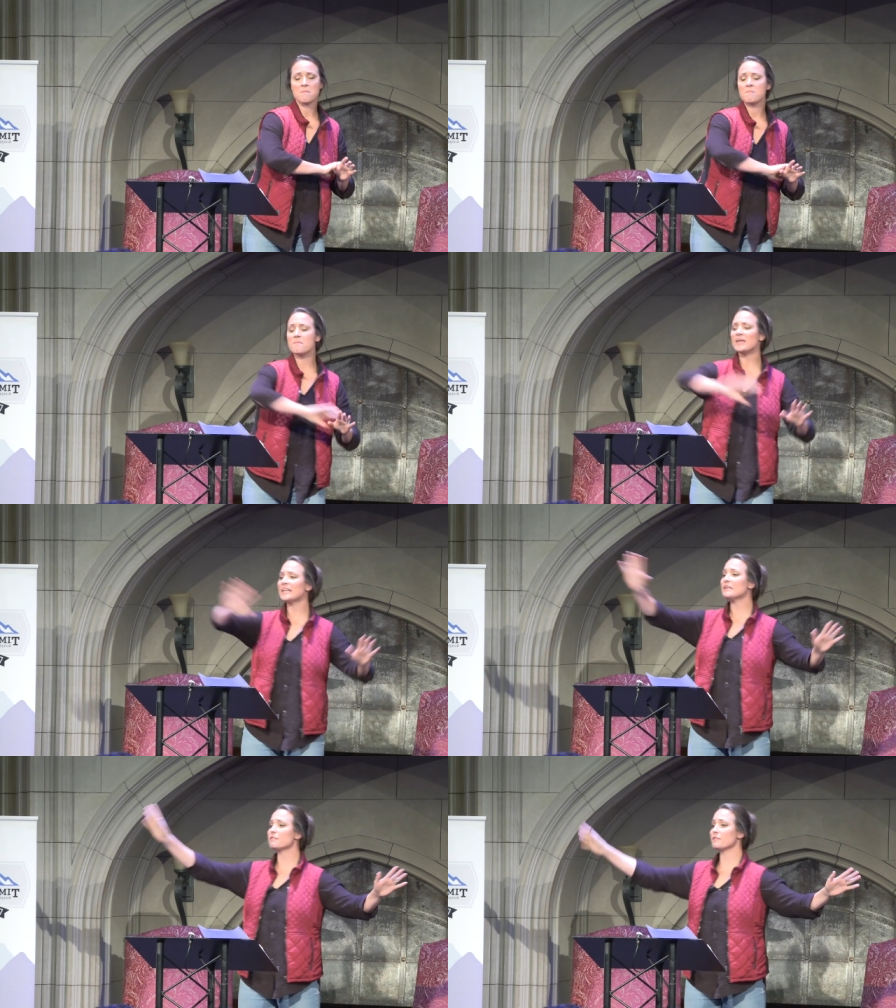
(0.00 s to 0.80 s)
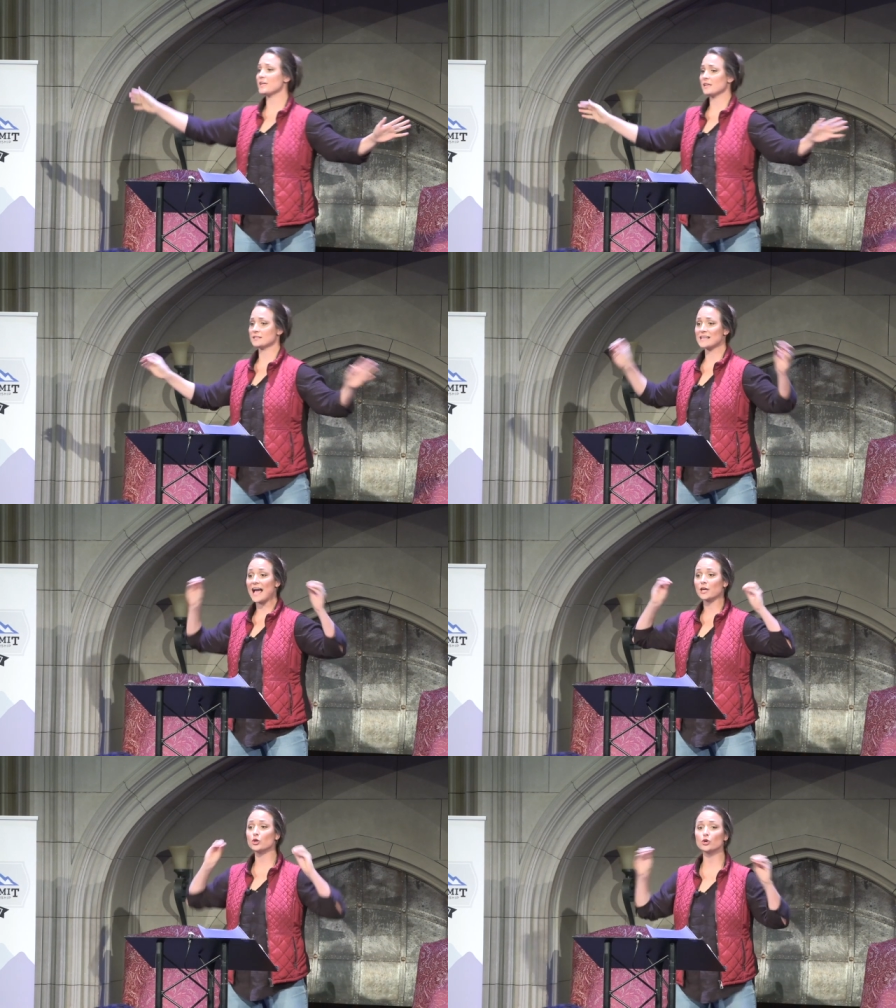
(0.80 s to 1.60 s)
many things
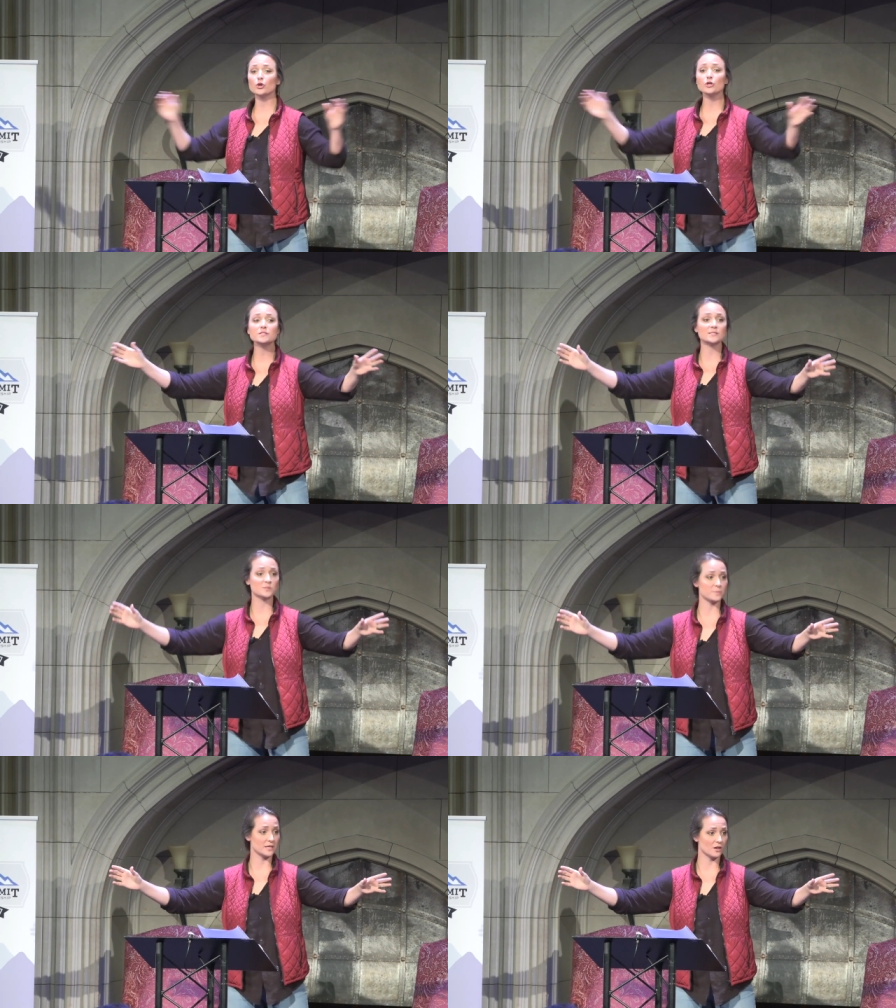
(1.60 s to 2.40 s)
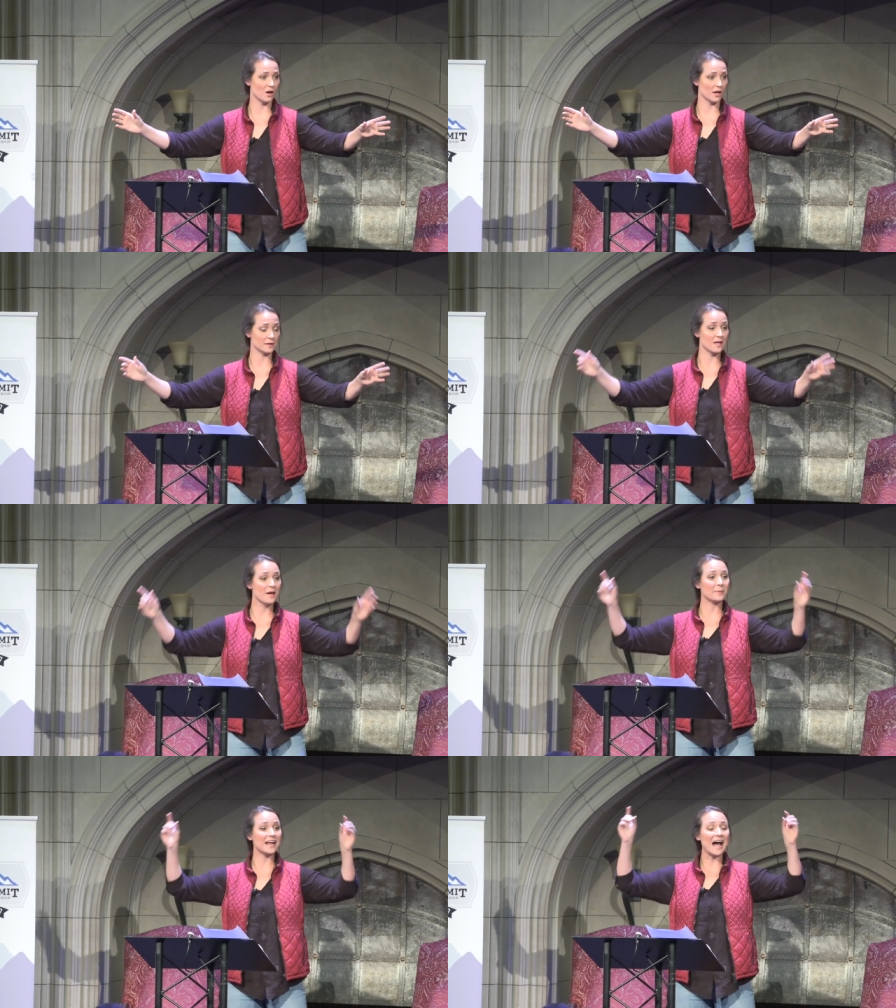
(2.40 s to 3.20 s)
I could speak on,
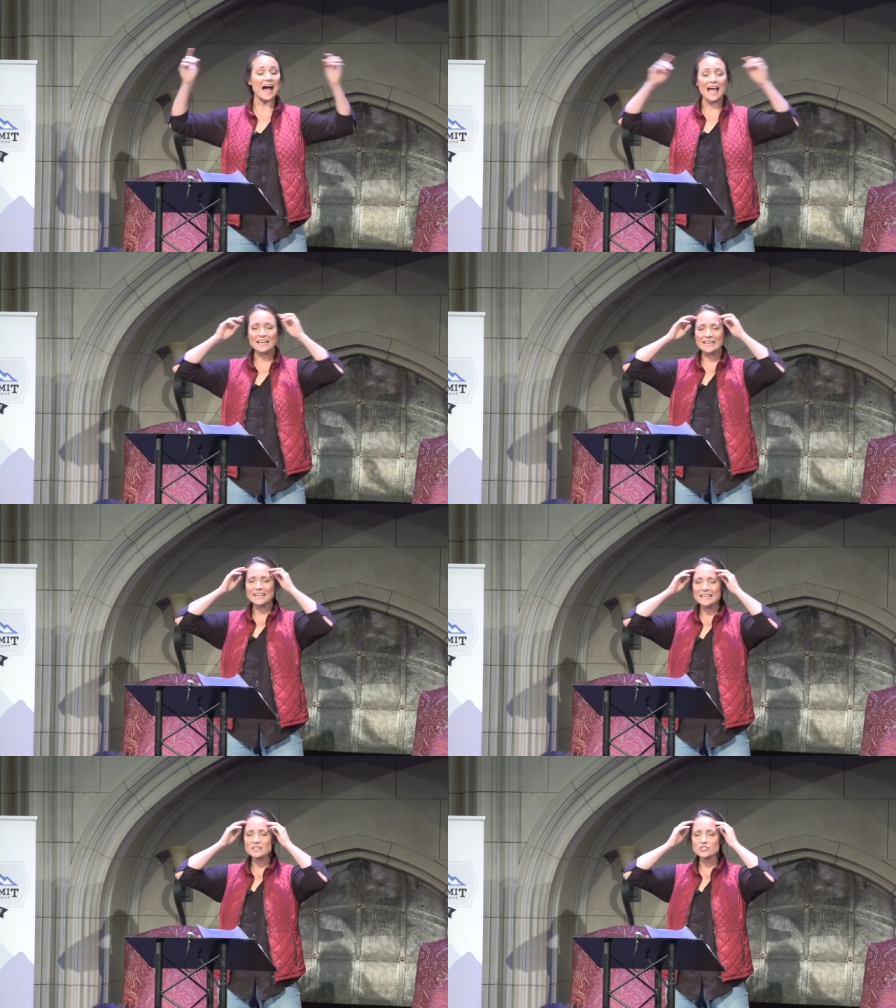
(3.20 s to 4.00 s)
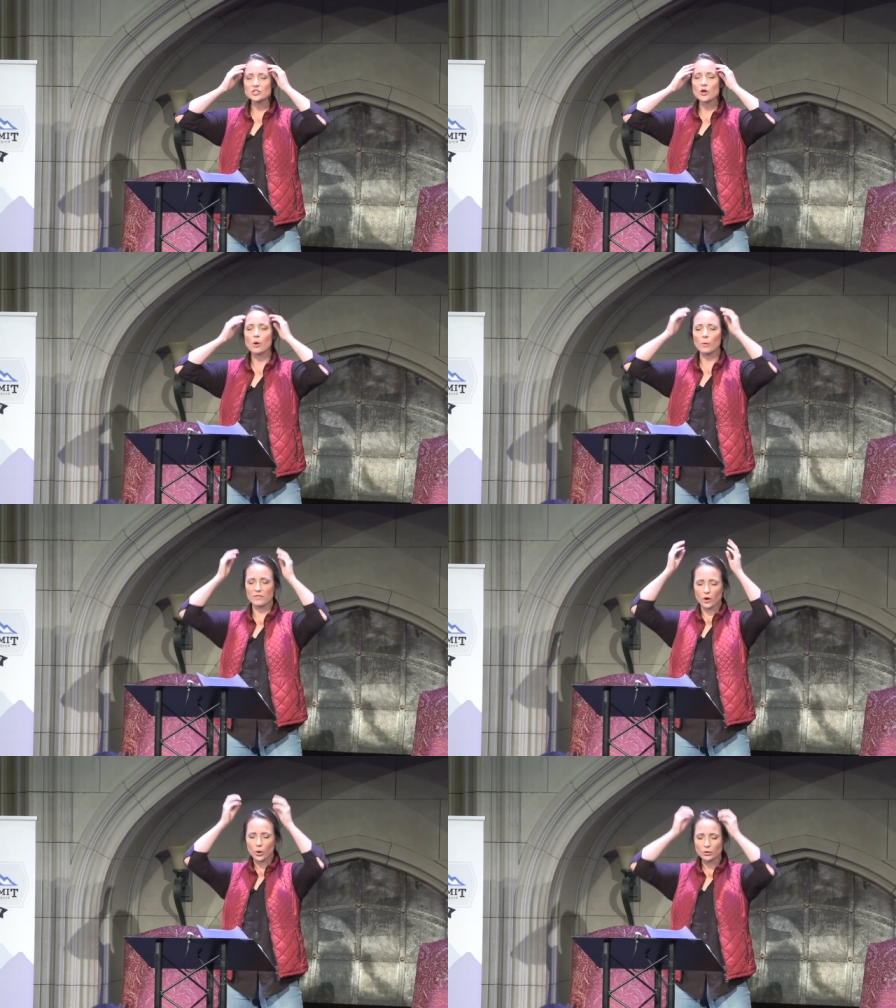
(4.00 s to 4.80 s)
but I need to know what
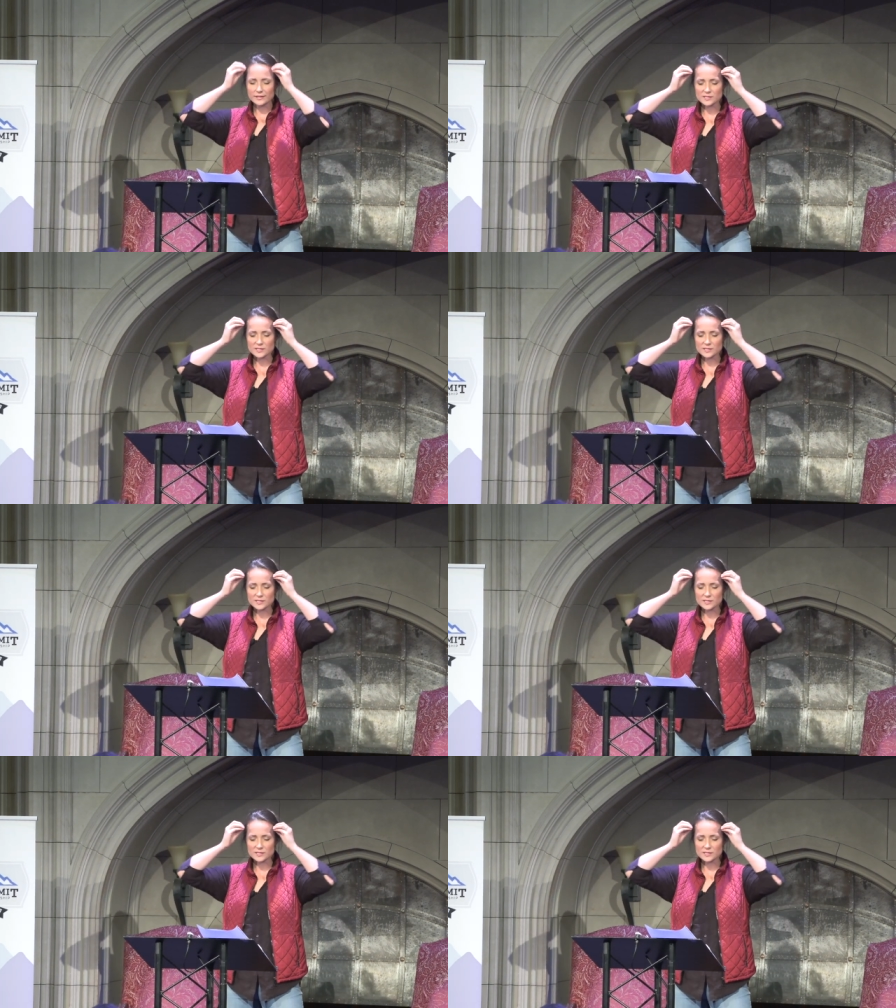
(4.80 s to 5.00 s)
the Holy